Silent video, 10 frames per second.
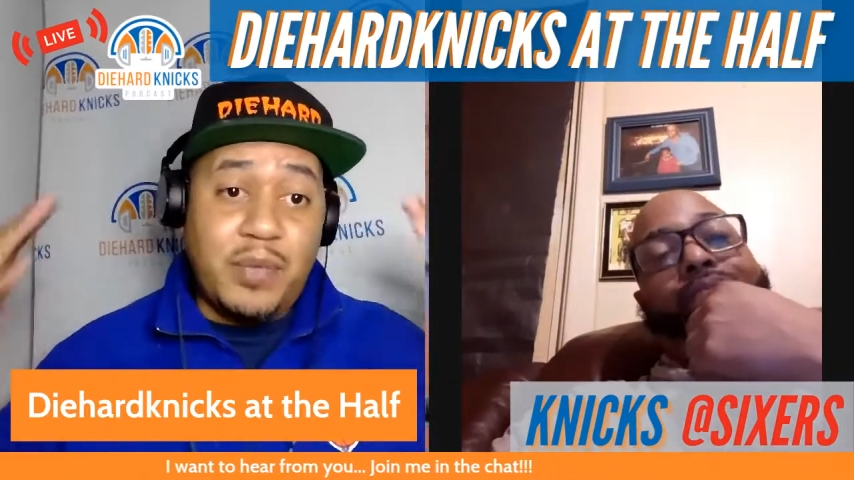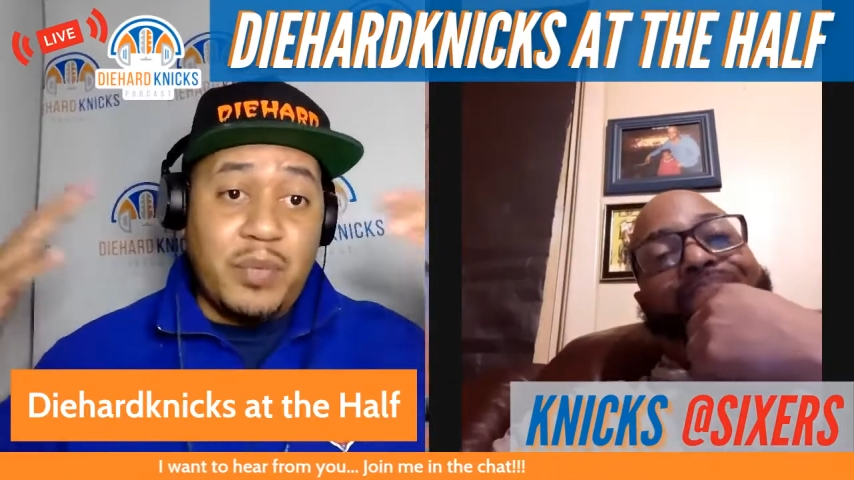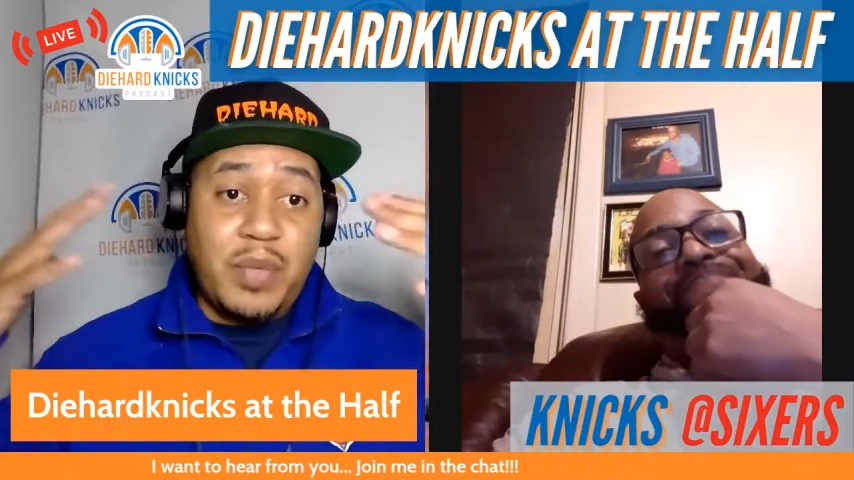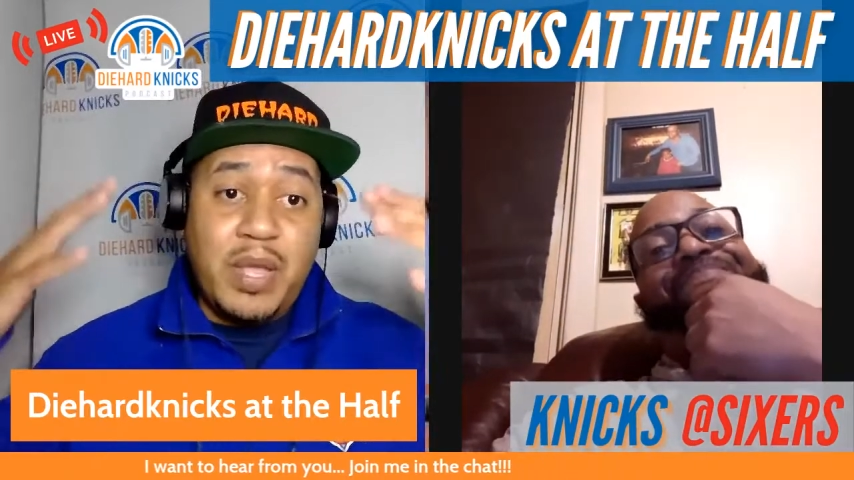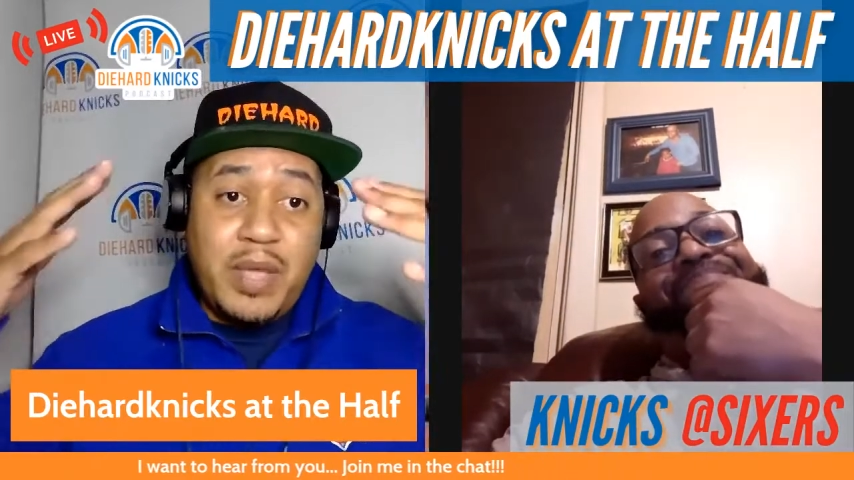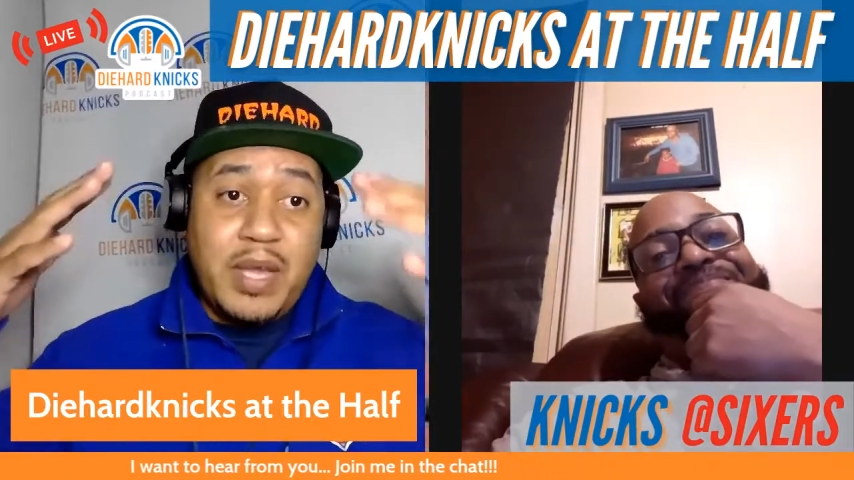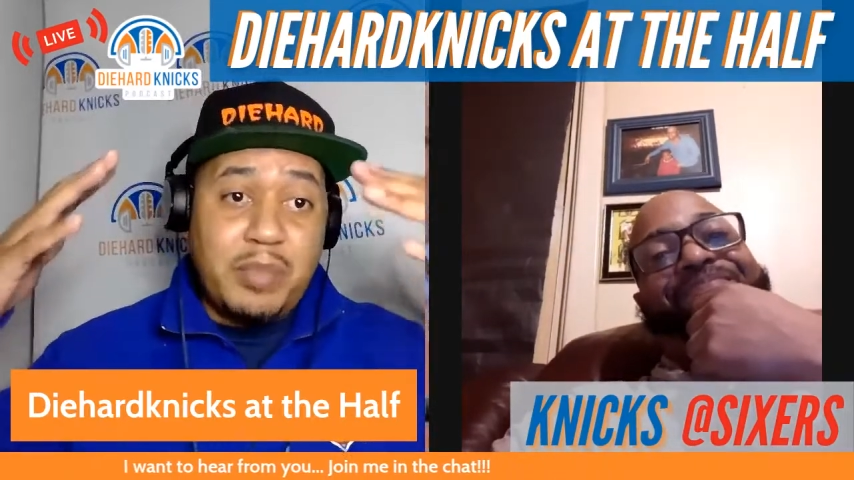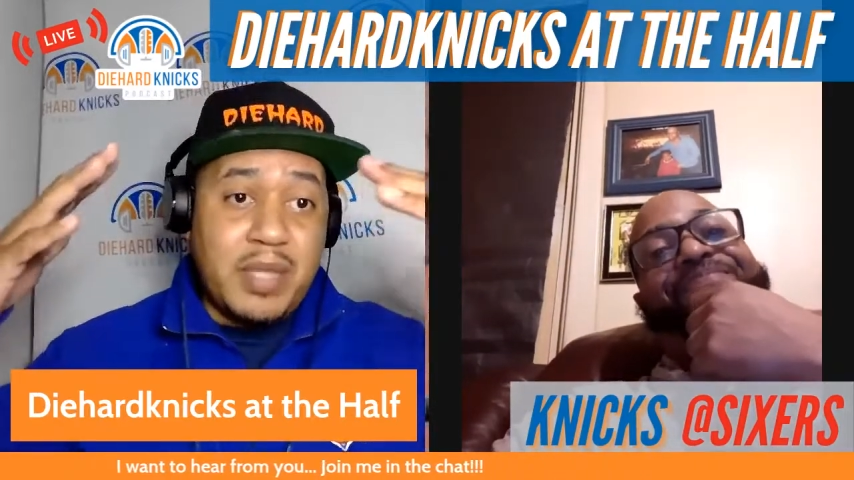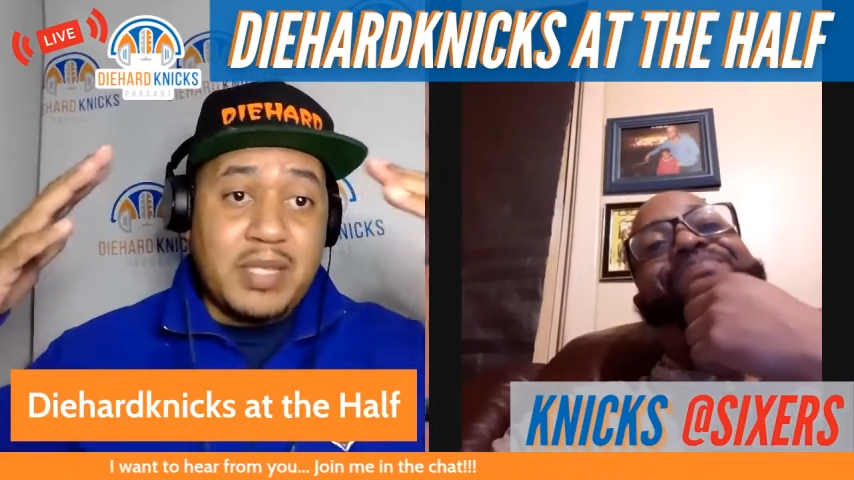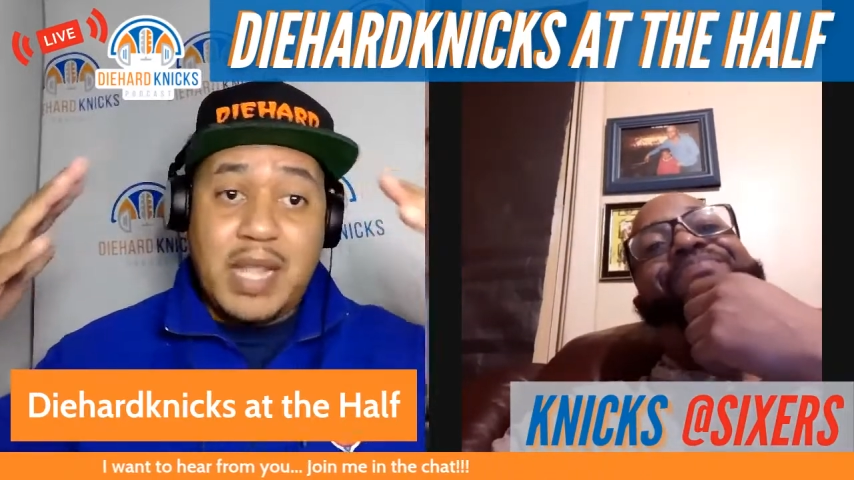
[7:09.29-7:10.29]
we at a
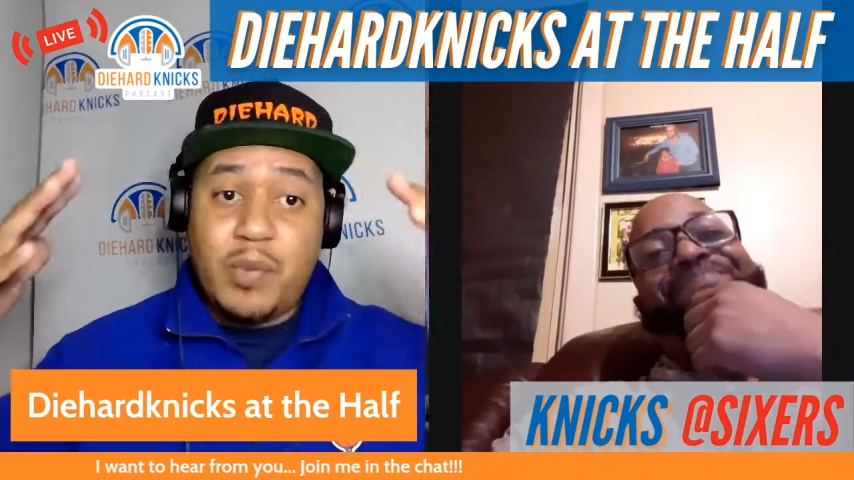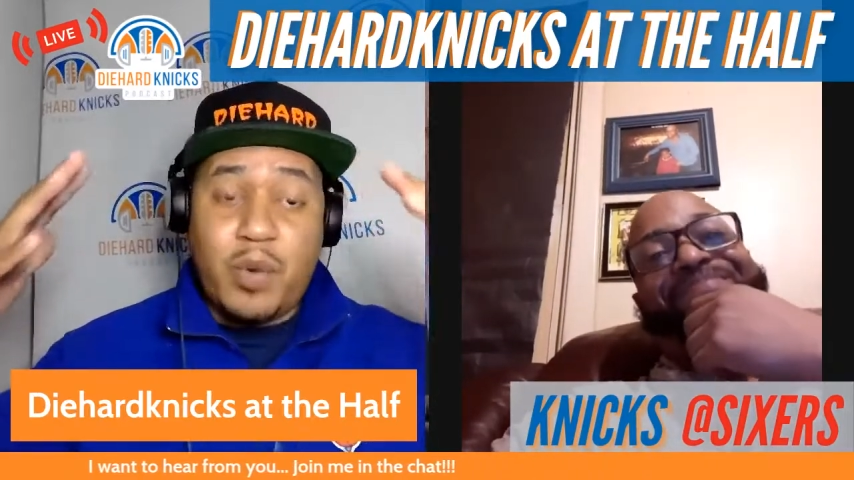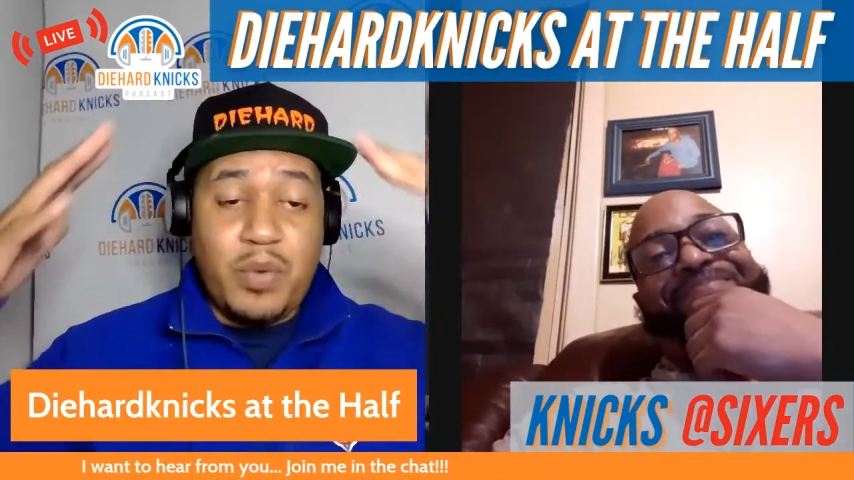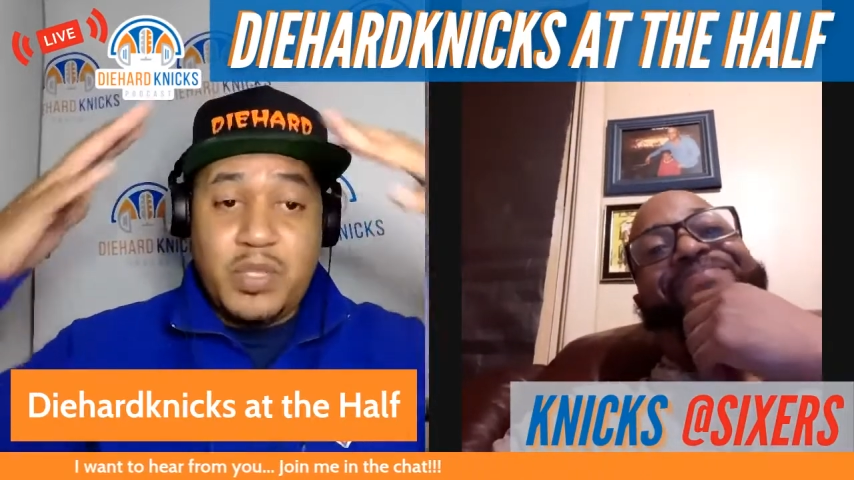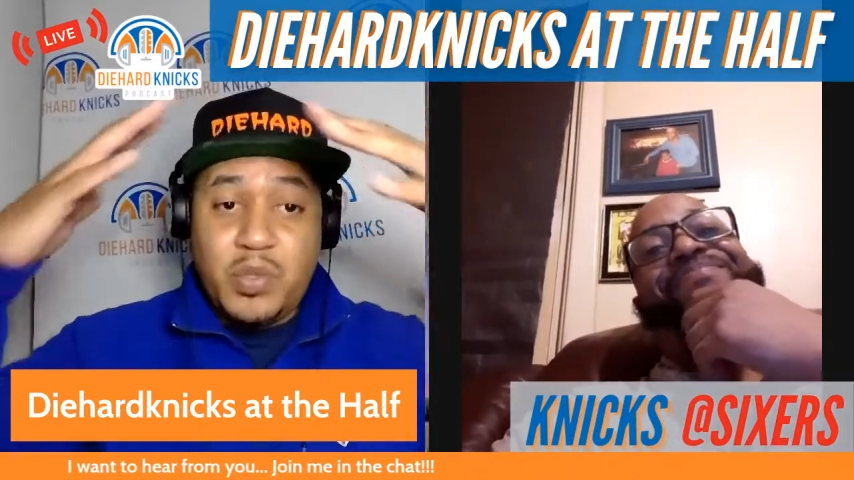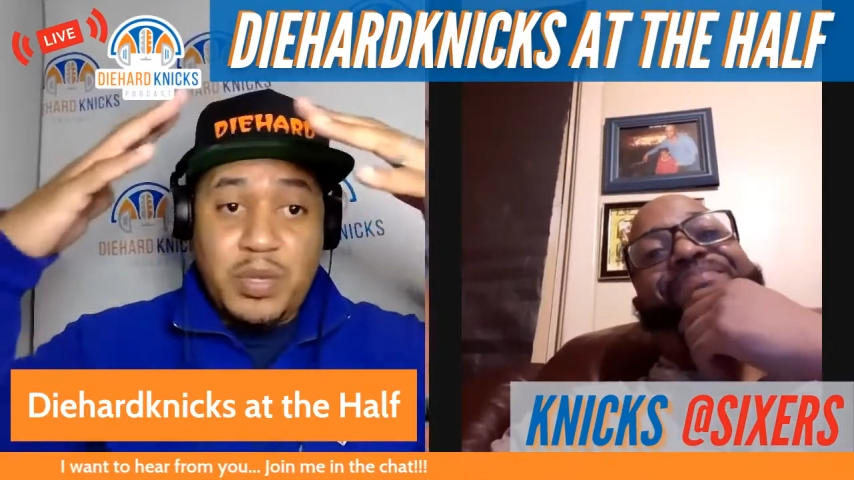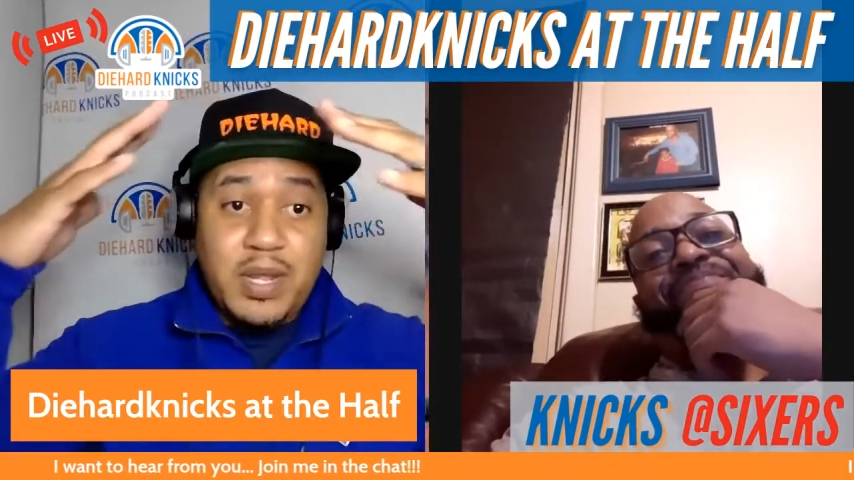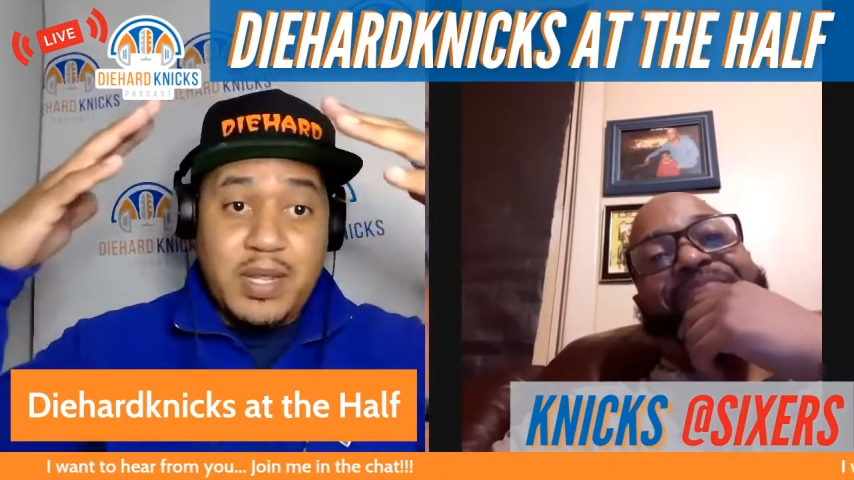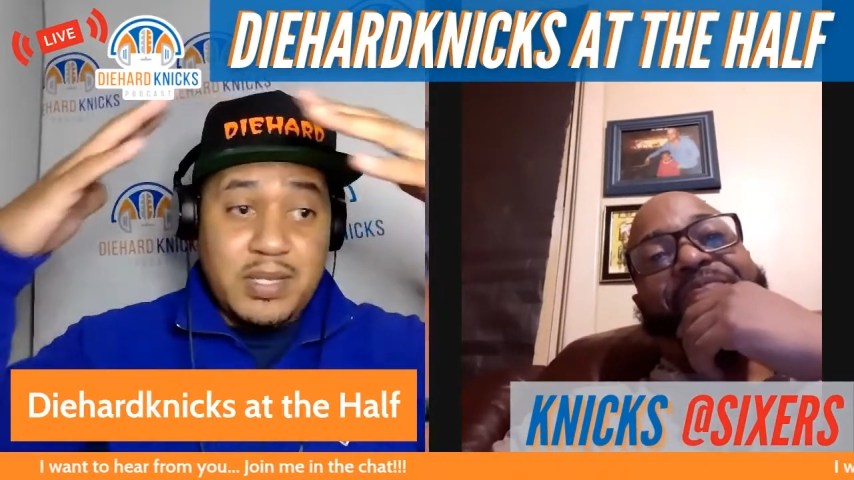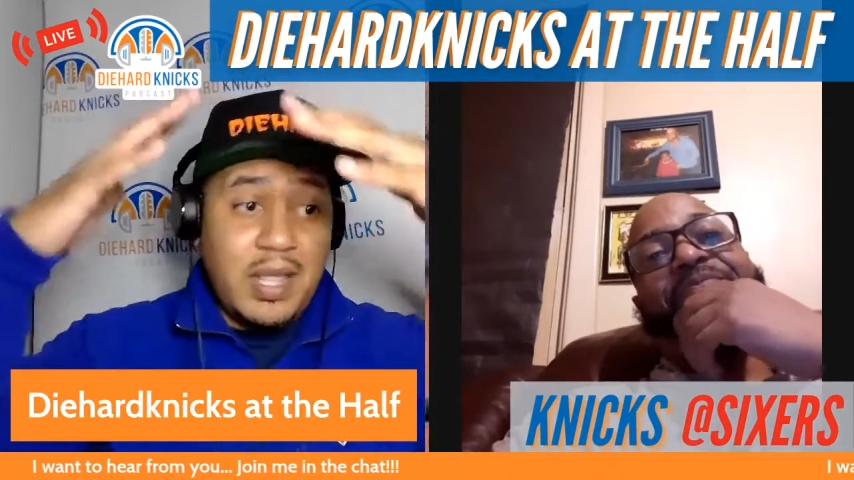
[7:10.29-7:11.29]
place now where we're doing
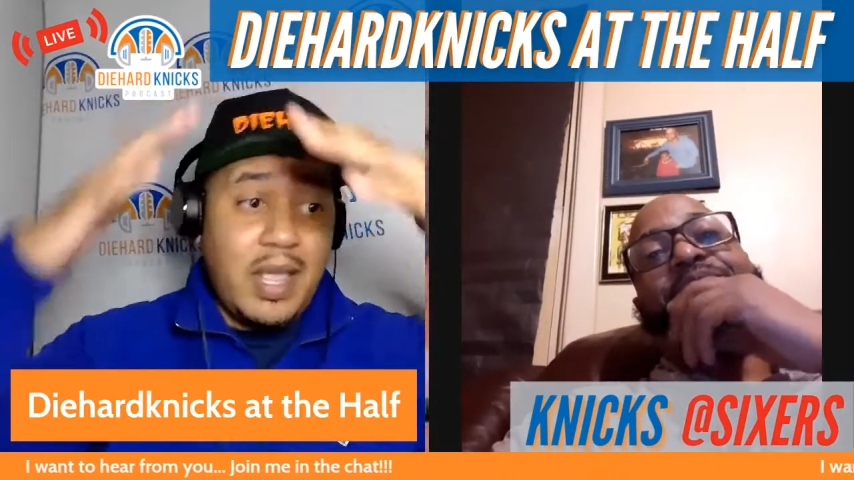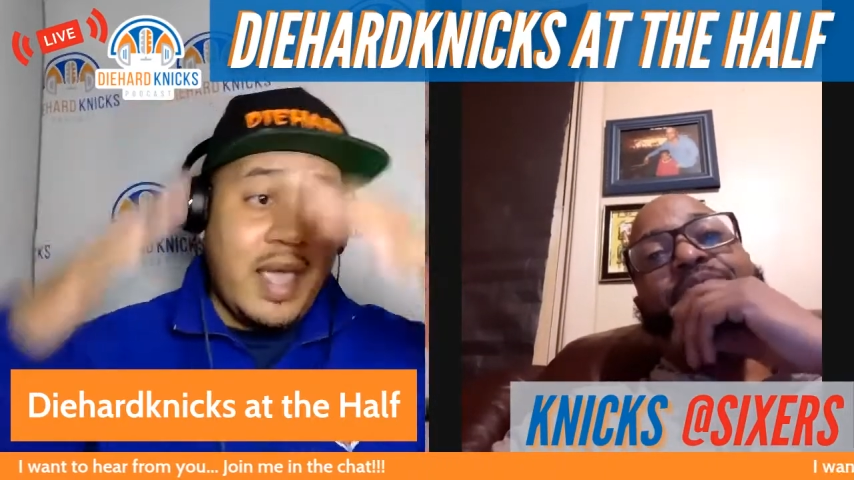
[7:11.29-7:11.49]
this,